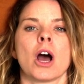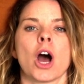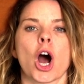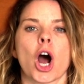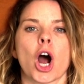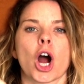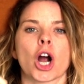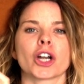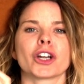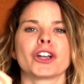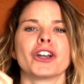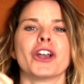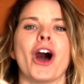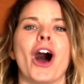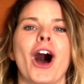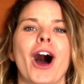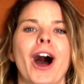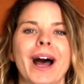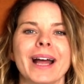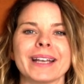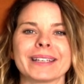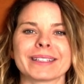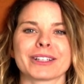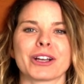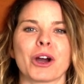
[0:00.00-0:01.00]
are
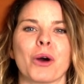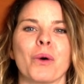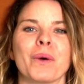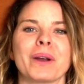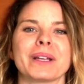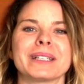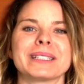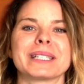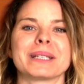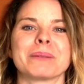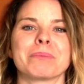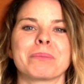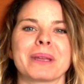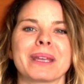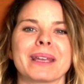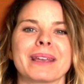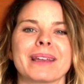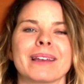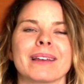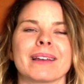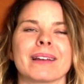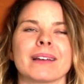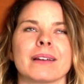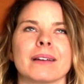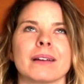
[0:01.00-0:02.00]
not going to
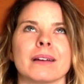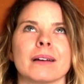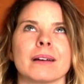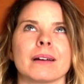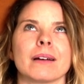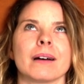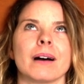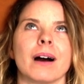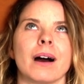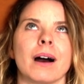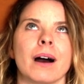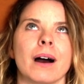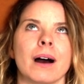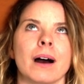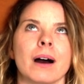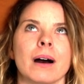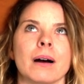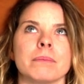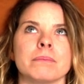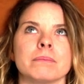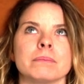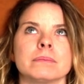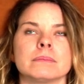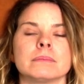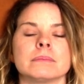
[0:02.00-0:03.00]
be
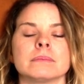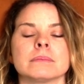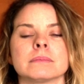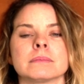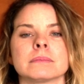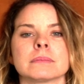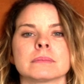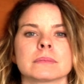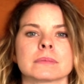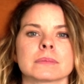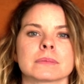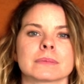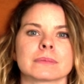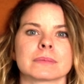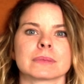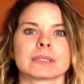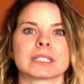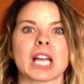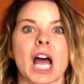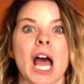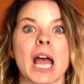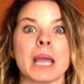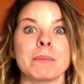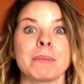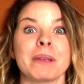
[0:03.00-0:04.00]
uh,
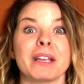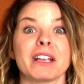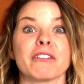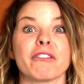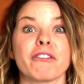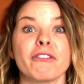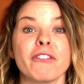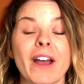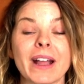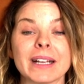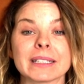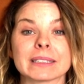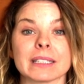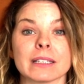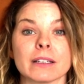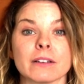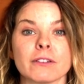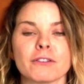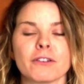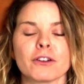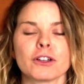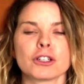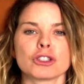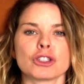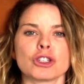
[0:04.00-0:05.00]
time
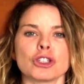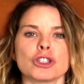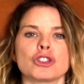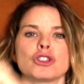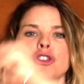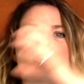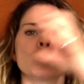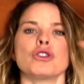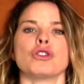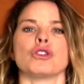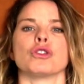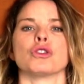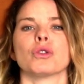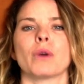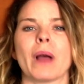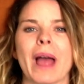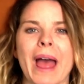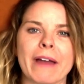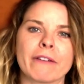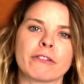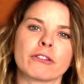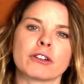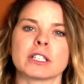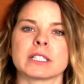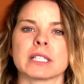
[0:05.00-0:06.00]
effective to do
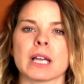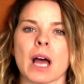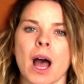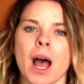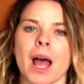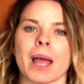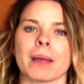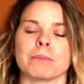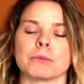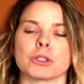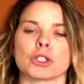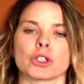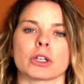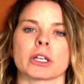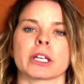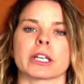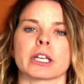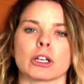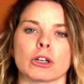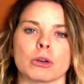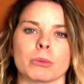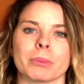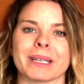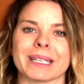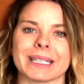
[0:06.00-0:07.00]
every time during
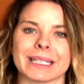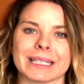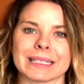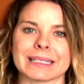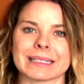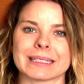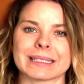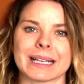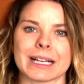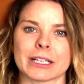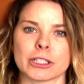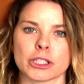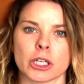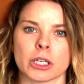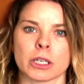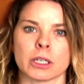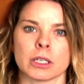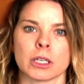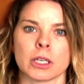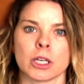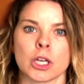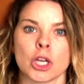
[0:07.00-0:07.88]
an obedience session.